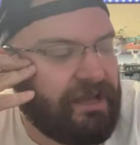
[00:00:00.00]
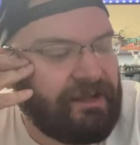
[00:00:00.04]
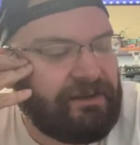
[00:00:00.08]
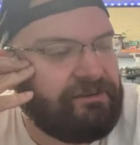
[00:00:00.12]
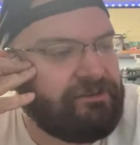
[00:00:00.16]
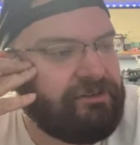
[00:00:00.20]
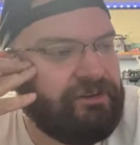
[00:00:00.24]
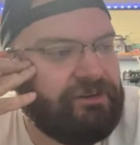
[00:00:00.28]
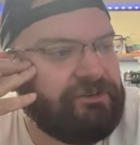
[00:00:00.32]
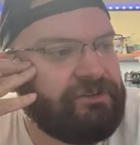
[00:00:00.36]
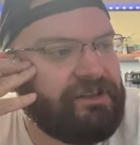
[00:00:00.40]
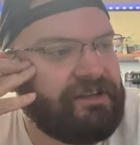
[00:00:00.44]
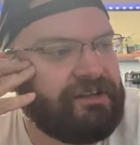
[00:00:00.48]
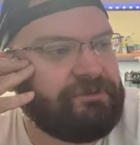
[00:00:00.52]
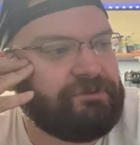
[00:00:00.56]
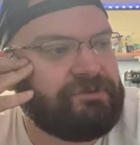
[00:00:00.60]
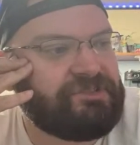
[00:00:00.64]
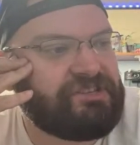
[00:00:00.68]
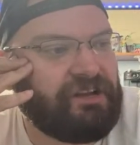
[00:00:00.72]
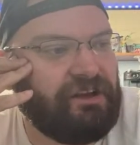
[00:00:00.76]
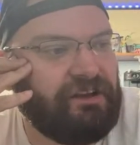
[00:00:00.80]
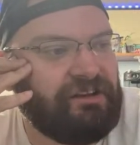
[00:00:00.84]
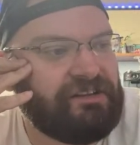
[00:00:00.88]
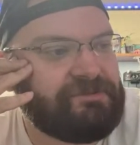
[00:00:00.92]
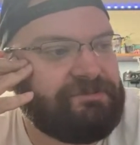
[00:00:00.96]
don't know that it was
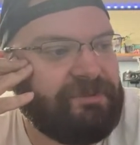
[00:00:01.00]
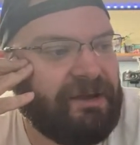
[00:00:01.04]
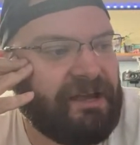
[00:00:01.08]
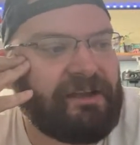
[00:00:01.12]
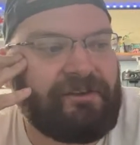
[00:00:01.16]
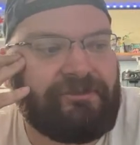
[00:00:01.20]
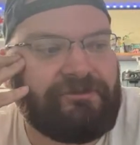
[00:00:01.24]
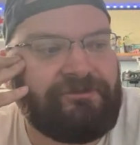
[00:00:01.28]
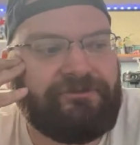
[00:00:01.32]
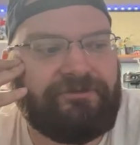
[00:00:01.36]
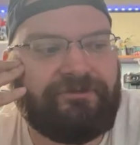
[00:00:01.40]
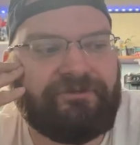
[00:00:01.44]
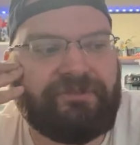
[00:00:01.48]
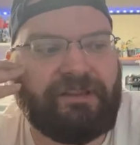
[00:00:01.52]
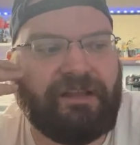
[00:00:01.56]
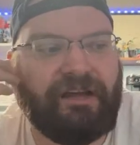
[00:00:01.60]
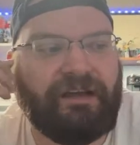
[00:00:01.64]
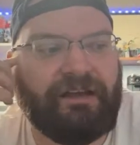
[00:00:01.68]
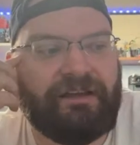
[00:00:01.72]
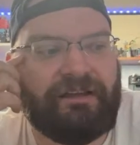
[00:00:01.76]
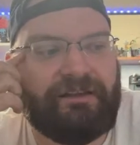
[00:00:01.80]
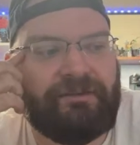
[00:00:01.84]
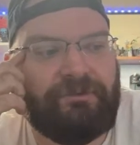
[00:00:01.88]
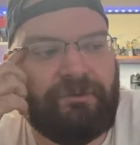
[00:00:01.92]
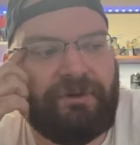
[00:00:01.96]
caused by a
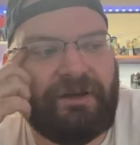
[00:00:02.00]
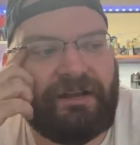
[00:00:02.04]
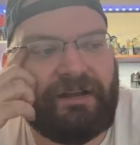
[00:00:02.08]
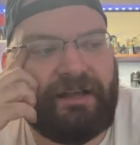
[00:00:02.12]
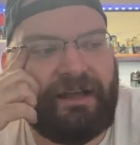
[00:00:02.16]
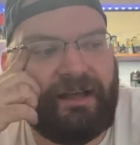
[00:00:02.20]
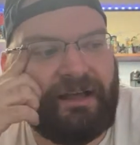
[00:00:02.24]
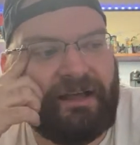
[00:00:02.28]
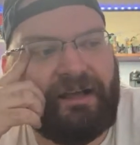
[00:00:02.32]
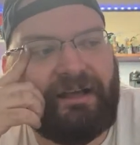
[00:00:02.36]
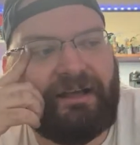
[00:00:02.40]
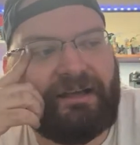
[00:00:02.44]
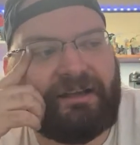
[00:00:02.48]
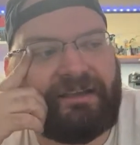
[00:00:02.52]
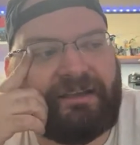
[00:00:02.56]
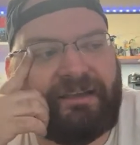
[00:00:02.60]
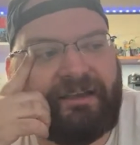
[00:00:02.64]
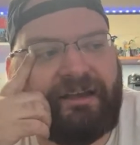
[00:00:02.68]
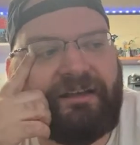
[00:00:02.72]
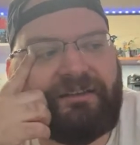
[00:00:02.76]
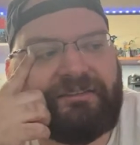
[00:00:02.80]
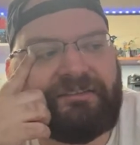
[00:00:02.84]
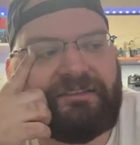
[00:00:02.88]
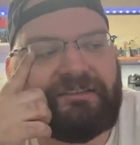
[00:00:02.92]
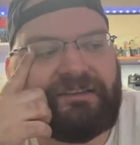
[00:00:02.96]
flood, what
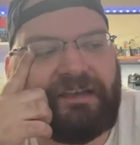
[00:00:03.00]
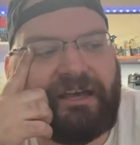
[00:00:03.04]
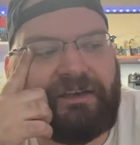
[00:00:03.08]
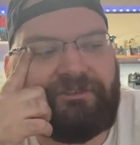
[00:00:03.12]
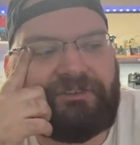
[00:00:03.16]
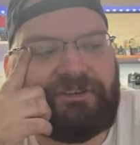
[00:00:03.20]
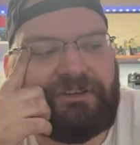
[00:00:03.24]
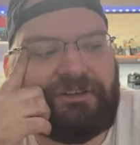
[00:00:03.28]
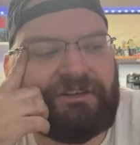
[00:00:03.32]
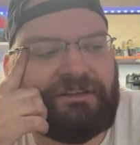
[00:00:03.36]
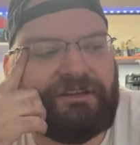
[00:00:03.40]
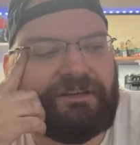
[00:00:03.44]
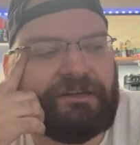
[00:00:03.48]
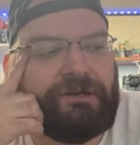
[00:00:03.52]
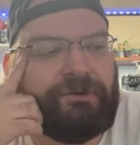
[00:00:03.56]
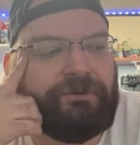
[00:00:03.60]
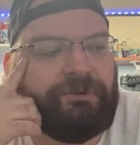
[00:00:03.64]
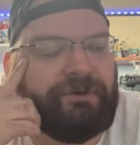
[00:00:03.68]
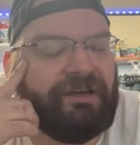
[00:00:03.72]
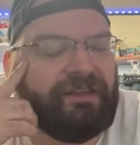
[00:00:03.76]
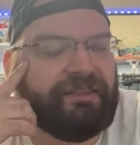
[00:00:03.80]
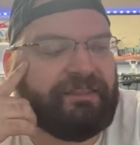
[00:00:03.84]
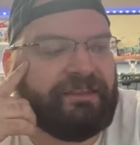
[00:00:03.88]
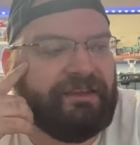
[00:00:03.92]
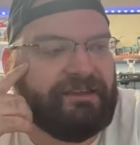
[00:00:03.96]
Kels is having to deal
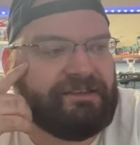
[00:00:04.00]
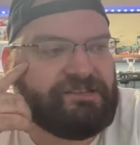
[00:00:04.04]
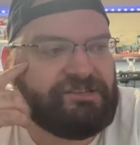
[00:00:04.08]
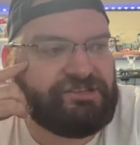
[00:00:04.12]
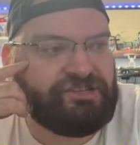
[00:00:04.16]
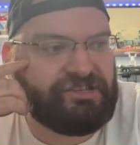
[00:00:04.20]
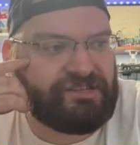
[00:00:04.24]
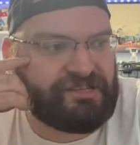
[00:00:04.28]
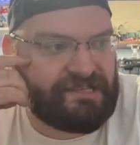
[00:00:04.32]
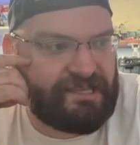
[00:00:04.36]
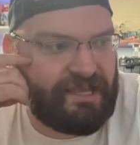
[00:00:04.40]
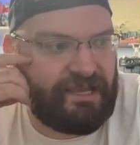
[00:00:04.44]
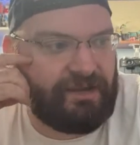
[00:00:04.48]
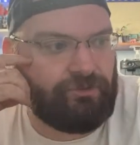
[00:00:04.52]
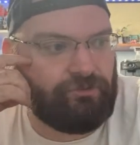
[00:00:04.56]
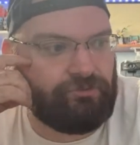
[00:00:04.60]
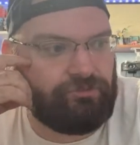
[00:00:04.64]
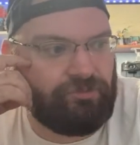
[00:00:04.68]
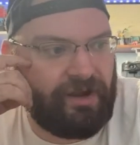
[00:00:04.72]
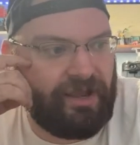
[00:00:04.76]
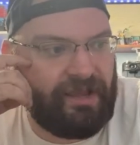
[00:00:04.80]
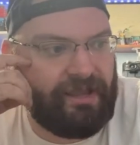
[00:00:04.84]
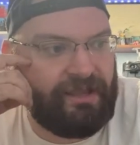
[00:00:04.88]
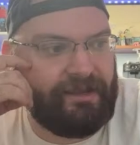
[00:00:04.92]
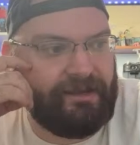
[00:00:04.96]
with. It's just like
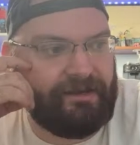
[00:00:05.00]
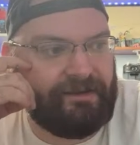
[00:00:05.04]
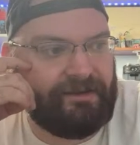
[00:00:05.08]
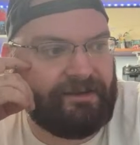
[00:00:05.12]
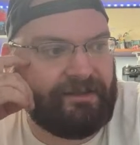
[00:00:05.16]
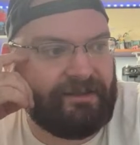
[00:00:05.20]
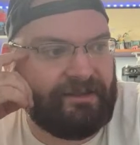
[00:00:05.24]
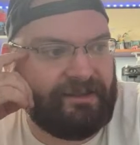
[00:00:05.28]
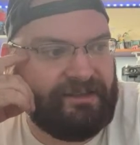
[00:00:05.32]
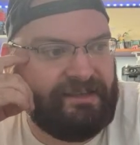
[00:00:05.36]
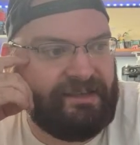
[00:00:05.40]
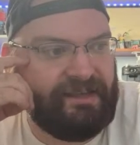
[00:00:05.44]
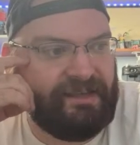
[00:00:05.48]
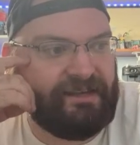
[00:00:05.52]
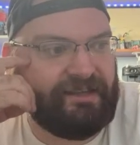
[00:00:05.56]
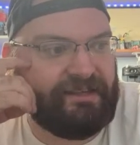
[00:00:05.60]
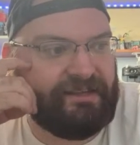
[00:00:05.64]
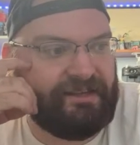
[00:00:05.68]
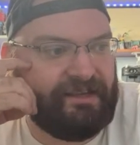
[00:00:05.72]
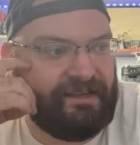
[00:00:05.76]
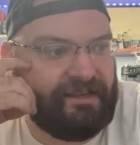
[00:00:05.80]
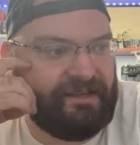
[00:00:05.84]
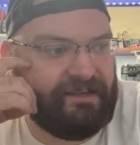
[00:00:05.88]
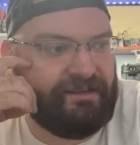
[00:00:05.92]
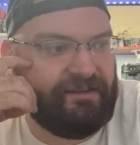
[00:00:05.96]
rain
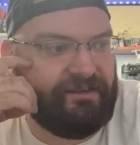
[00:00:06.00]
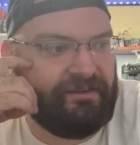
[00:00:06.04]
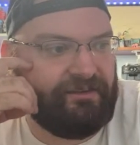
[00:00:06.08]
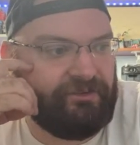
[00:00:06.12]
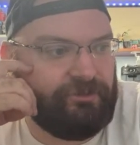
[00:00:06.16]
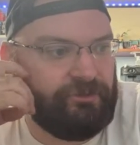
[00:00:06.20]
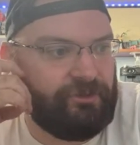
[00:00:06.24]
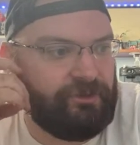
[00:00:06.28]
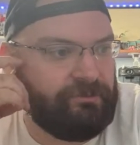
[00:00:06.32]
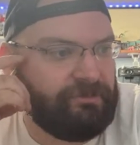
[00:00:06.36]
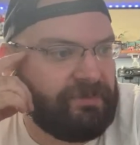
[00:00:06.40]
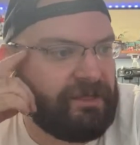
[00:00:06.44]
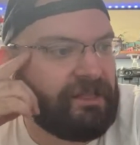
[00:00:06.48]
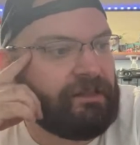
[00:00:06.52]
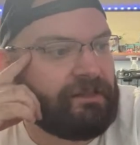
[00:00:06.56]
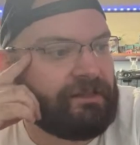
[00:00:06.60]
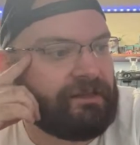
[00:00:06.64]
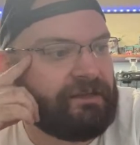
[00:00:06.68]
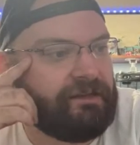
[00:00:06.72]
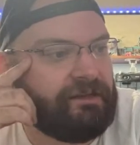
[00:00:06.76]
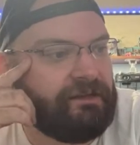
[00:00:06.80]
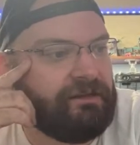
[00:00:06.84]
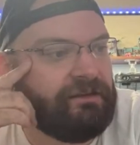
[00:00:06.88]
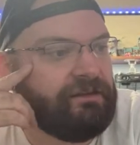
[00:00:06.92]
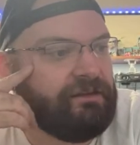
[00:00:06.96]
getting into the
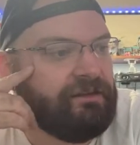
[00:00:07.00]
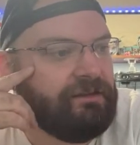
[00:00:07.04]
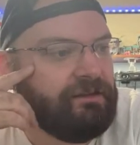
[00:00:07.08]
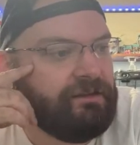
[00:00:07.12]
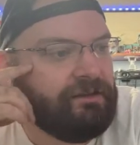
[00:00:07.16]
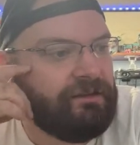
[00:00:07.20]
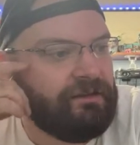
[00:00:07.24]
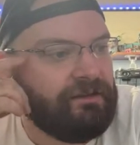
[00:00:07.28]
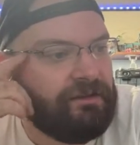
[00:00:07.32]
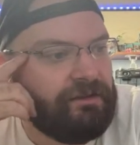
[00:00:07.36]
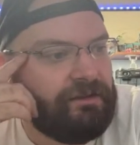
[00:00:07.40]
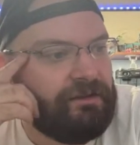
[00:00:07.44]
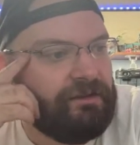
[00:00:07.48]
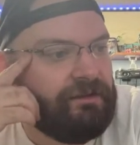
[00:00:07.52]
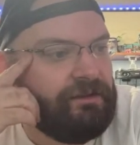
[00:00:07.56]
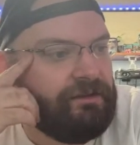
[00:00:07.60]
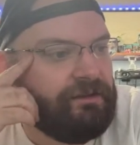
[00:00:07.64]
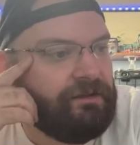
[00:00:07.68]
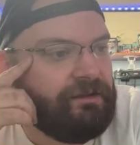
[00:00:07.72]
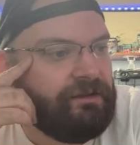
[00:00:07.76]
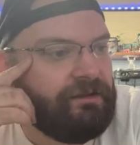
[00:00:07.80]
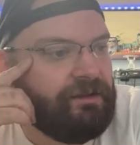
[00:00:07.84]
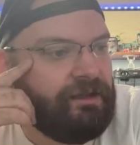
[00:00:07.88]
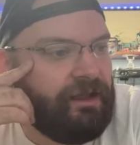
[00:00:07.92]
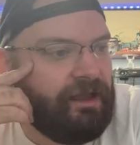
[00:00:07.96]
building,
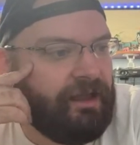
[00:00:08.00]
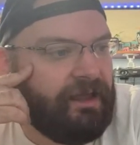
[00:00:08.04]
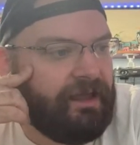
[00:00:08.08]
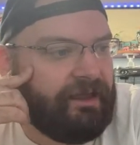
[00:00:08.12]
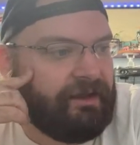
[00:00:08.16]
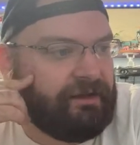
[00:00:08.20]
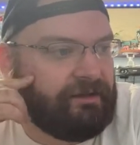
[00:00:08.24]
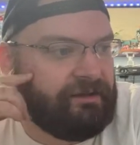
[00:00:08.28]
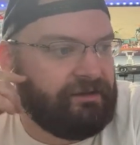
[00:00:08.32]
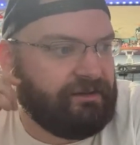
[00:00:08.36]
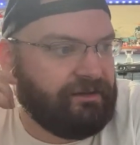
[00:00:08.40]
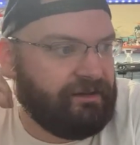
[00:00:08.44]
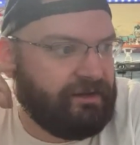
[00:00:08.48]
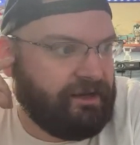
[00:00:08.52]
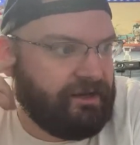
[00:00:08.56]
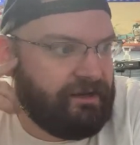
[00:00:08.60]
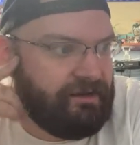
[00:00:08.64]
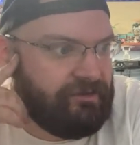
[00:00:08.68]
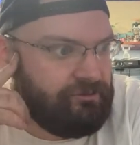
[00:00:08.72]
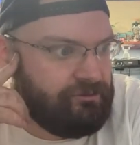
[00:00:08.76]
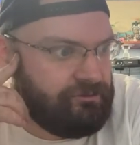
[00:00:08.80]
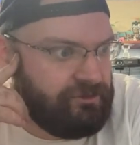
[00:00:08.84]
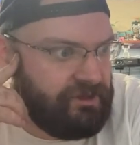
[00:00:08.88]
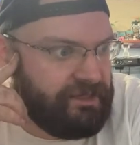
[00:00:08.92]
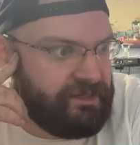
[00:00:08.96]
and in
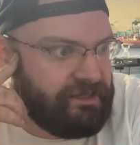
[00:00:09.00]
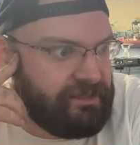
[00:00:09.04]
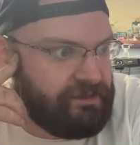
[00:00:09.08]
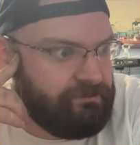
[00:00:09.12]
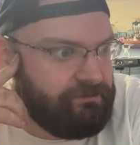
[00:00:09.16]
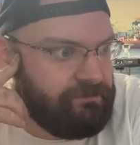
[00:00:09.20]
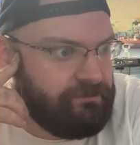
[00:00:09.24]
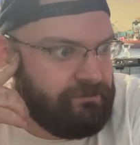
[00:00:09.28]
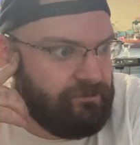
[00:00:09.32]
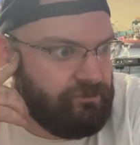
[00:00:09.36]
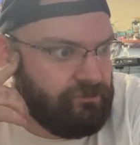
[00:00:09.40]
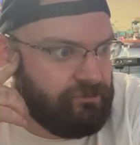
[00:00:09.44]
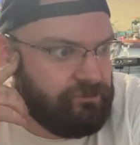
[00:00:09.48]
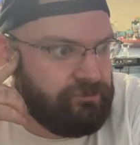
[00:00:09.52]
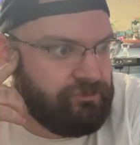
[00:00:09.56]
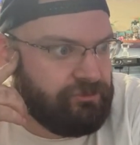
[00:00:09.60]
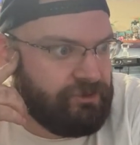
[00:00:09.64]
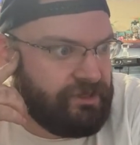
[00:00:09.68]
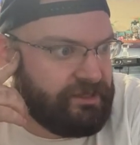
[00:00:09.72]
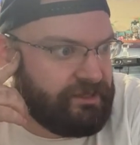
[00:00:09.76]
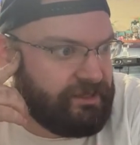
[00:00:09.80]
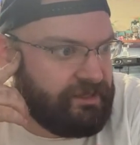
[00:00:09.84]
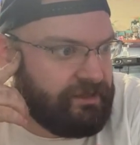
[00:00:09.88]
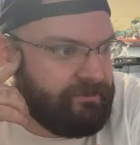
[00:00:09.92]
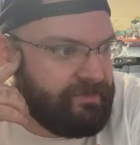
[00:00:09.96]
a really,
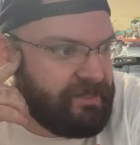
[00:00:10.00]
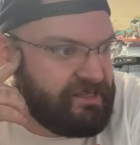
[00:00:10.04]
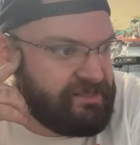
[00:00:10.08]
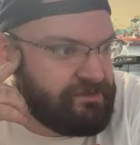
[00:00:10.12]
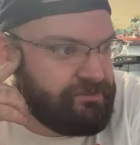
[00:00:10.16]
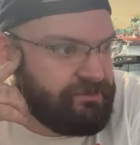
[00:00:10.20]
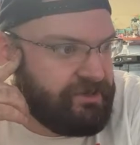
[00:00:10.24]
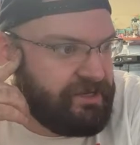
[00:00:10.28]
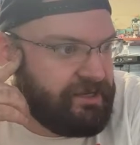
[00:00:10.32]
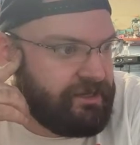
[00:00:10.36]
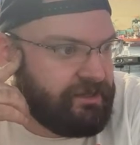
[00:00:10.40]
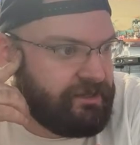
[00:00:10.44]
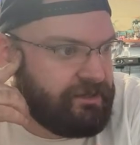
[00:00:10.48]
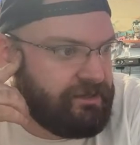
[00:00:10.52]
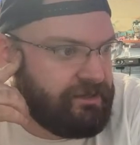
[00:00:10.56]
really immense way.